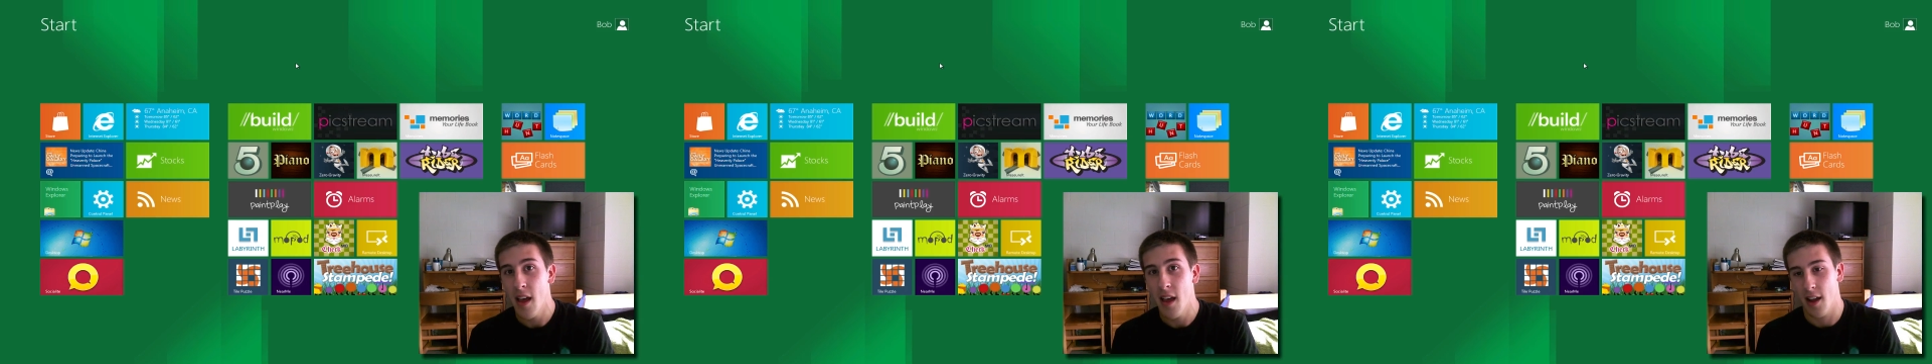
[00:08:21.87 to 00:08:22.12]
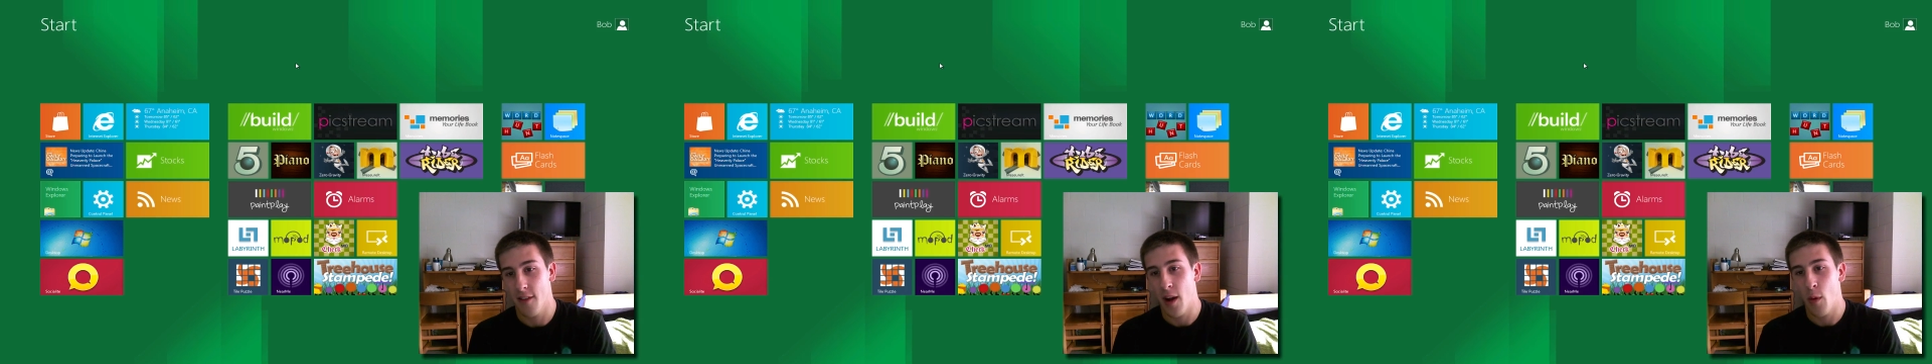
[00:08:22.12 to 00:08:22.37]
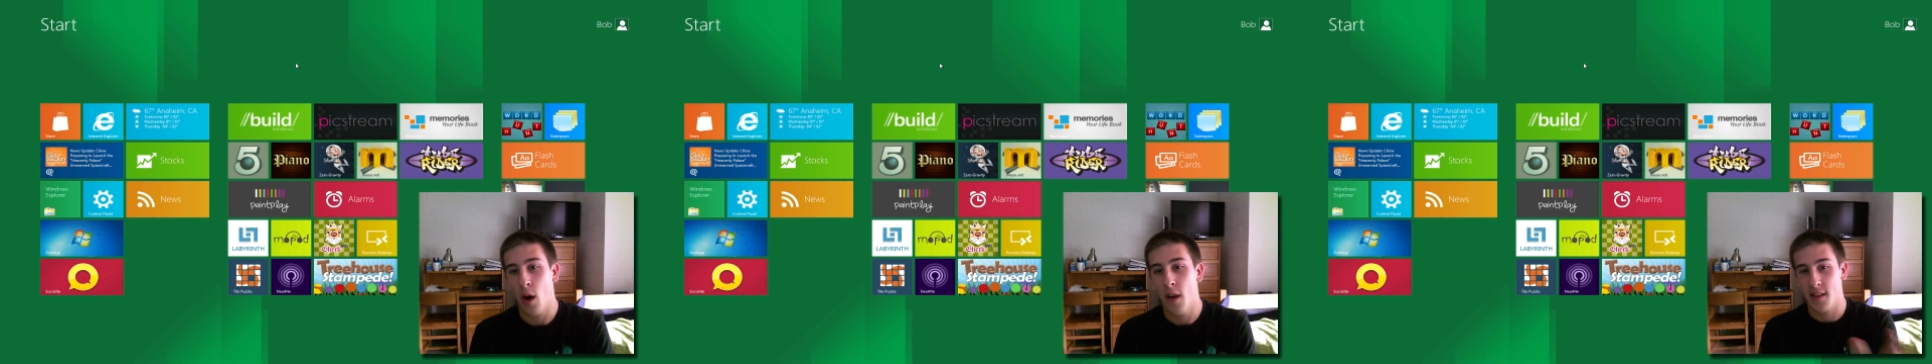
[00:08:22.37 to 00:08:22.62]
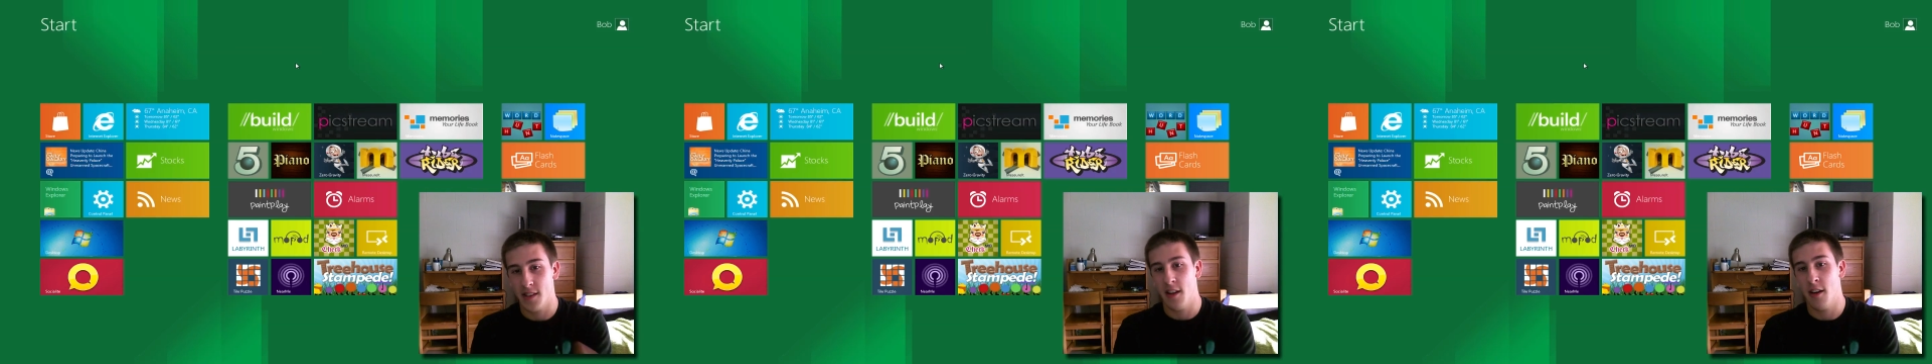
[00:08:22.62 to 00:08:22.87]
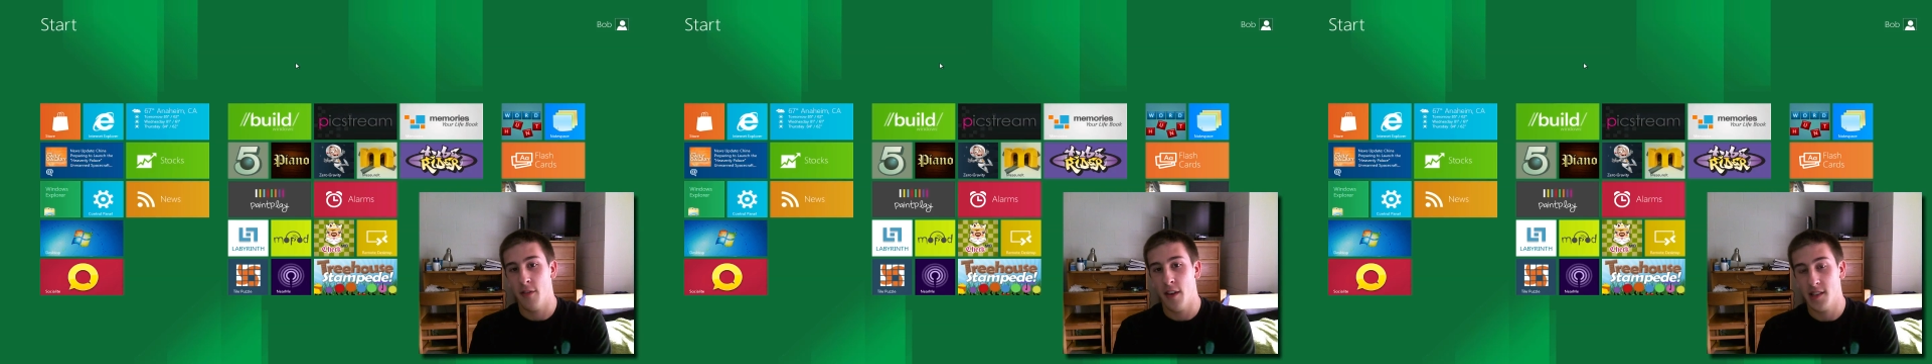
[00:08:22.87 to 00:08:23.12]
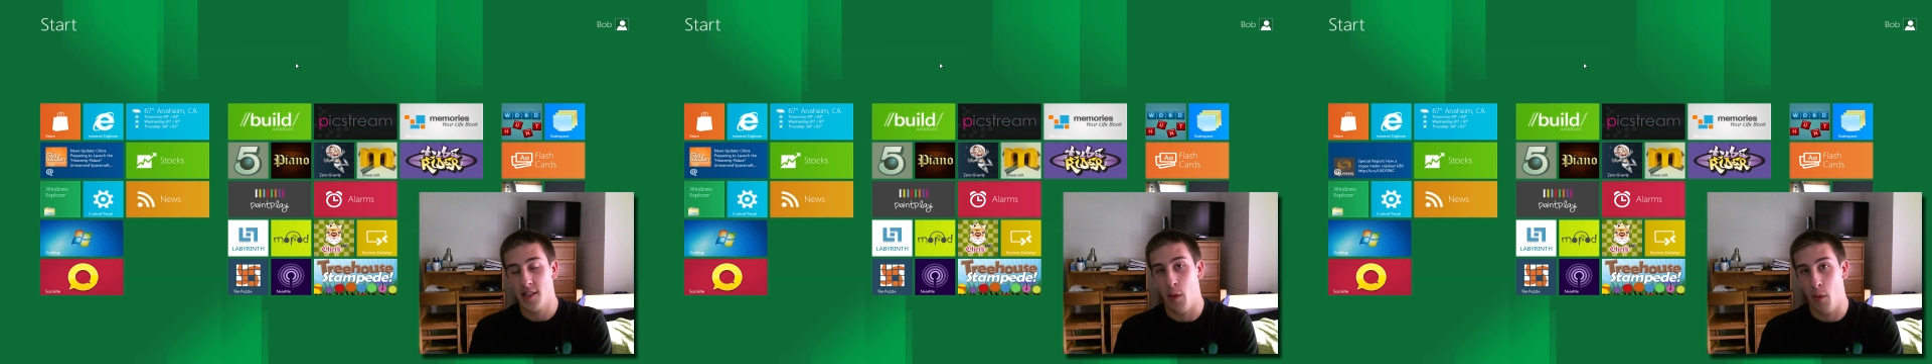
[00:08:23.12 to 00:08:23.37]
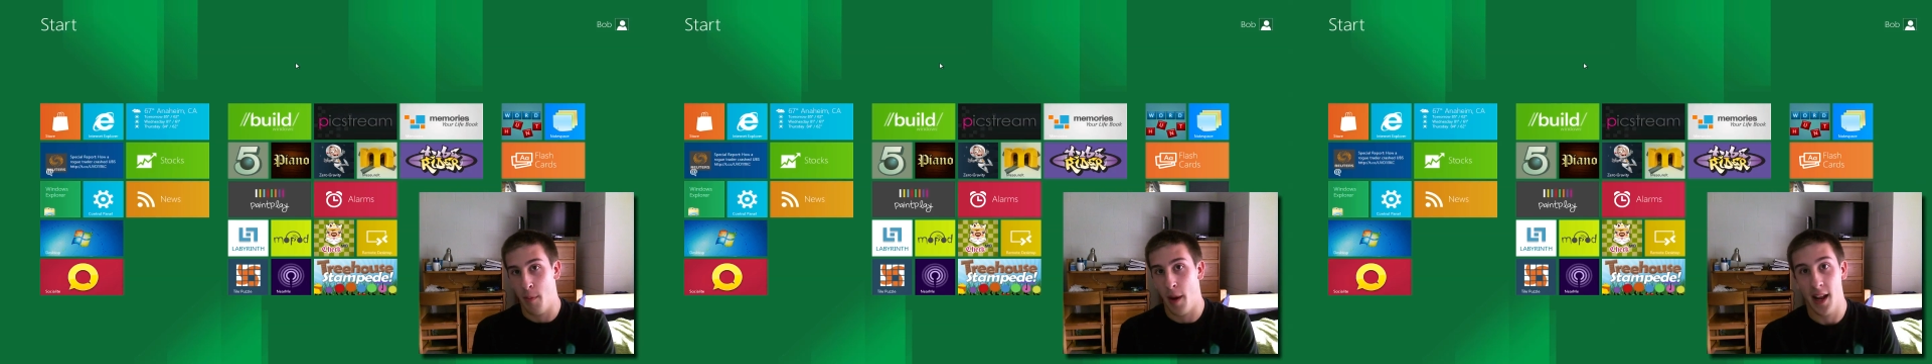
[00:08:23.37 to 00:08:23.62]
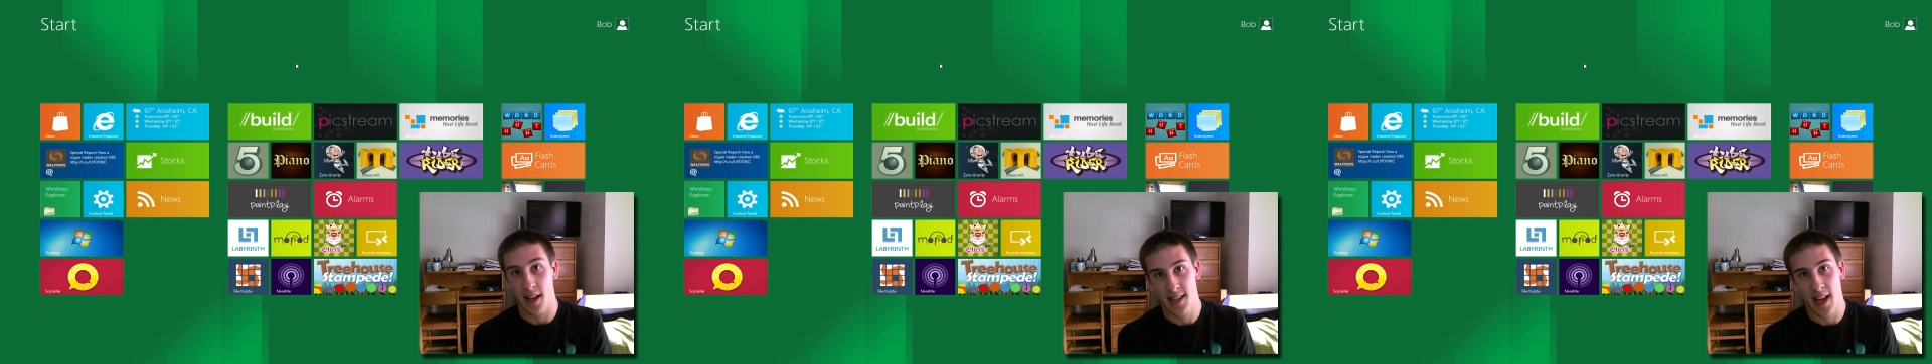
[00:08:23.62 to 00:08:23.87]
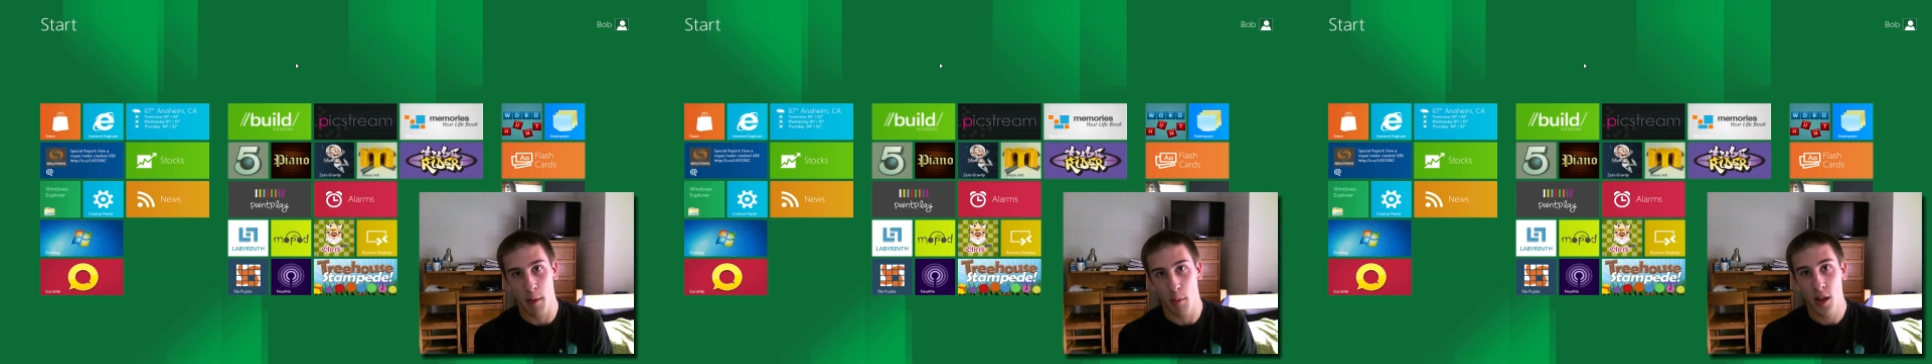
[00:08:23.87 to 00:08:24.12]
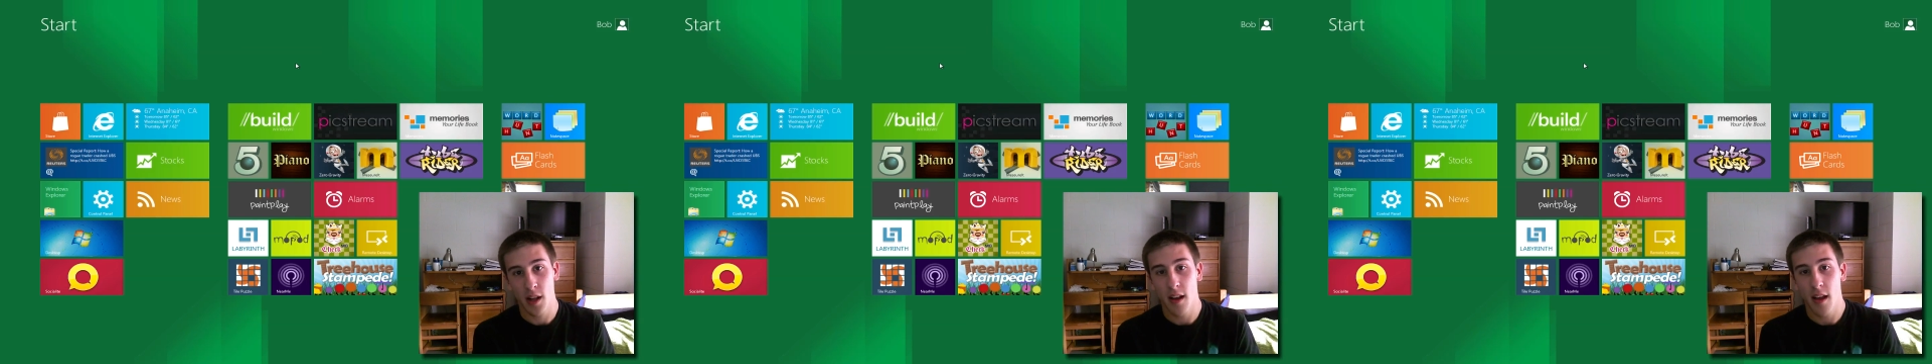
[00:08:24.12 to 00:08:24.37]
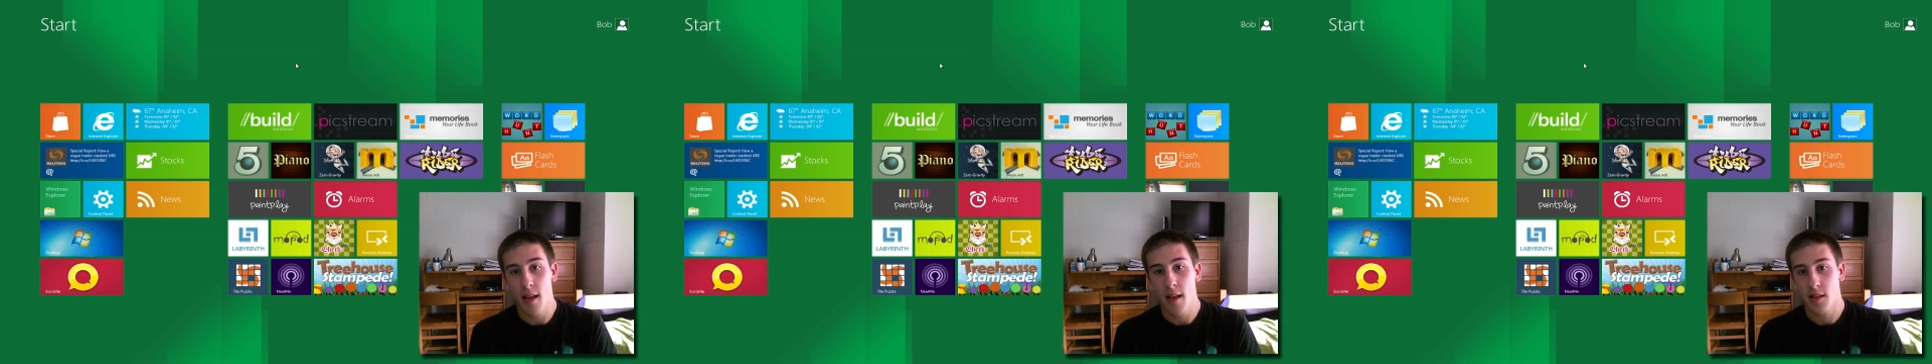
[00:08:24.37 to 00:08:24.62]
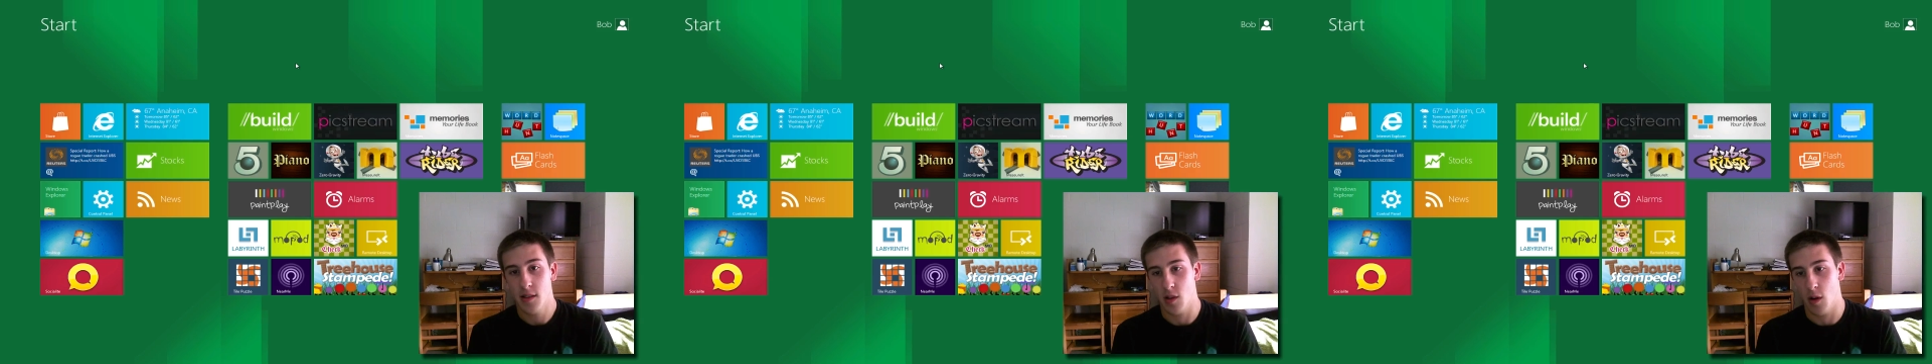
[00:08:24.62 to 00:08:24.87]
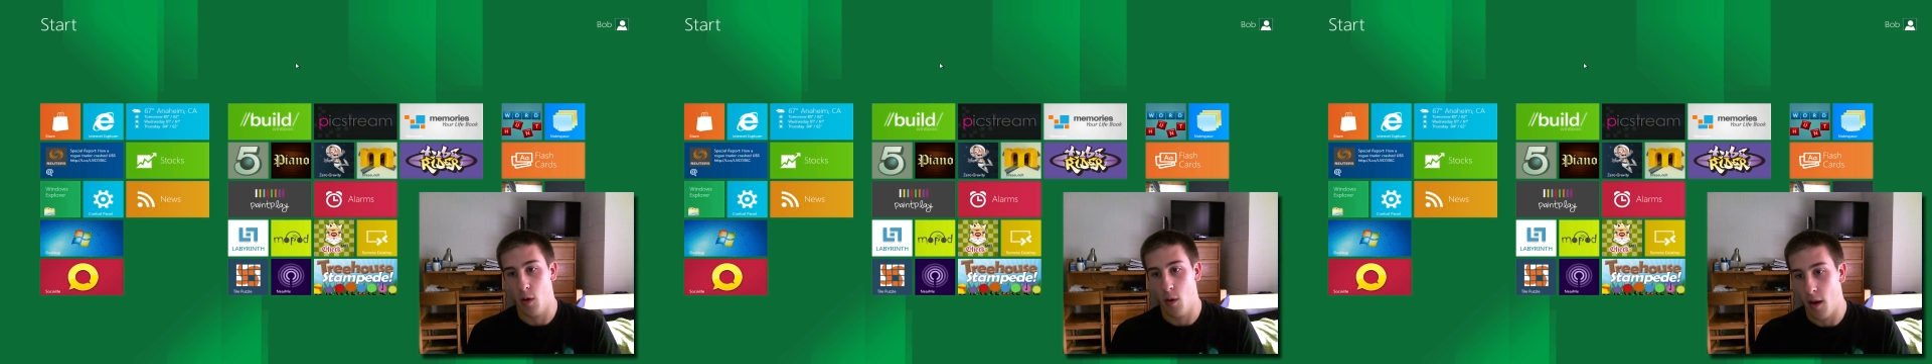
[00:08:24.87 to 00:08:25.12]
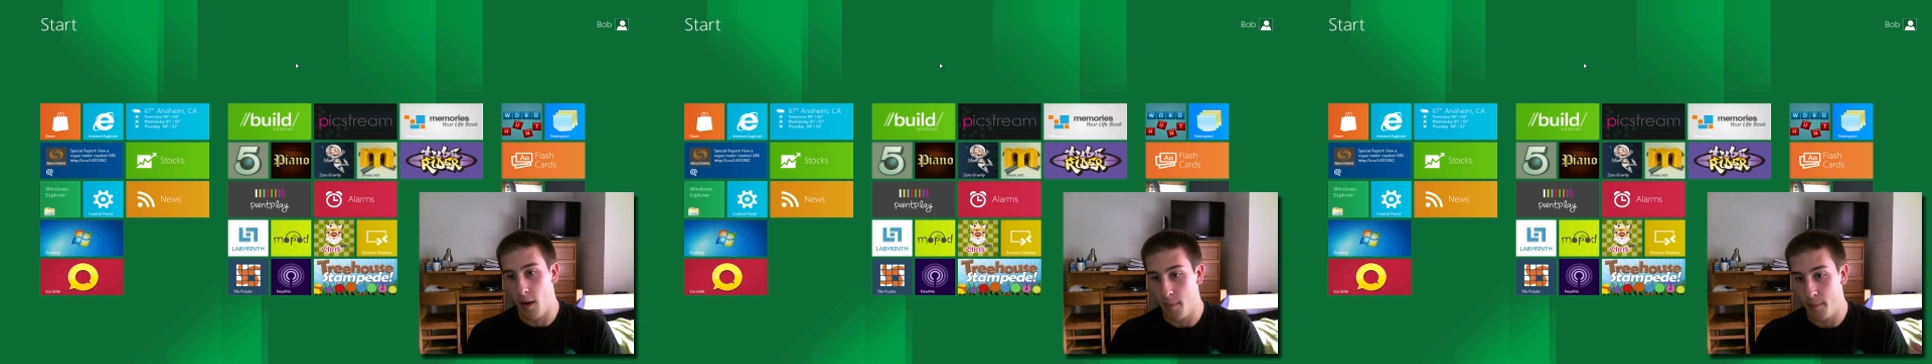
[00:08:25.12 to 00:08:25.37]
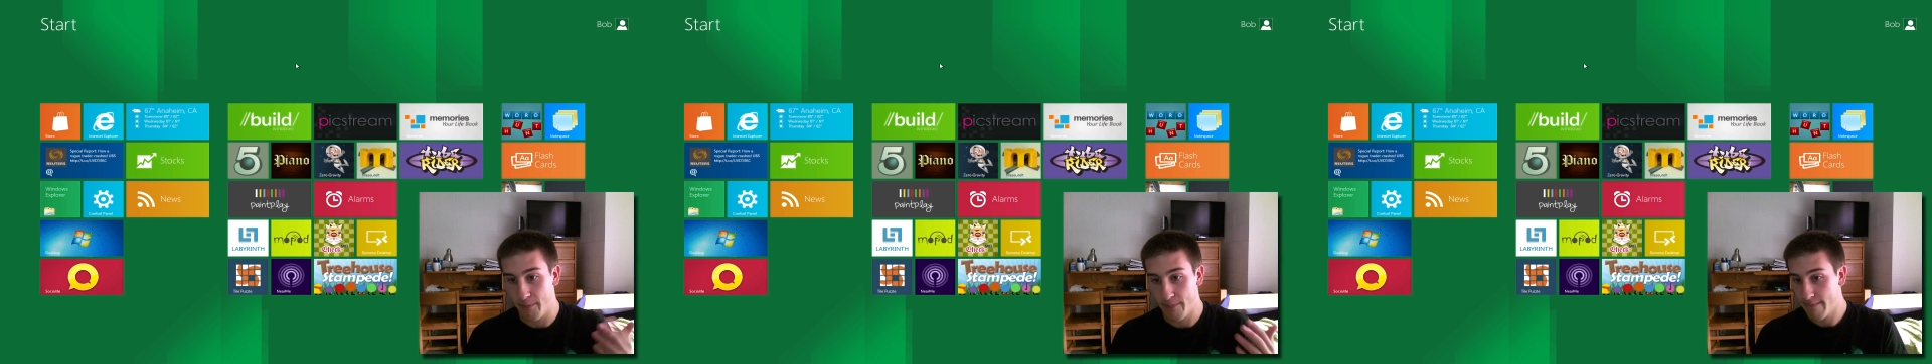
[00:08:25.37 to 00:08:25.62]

If I wanted this interface, I would buy a tablet. So um,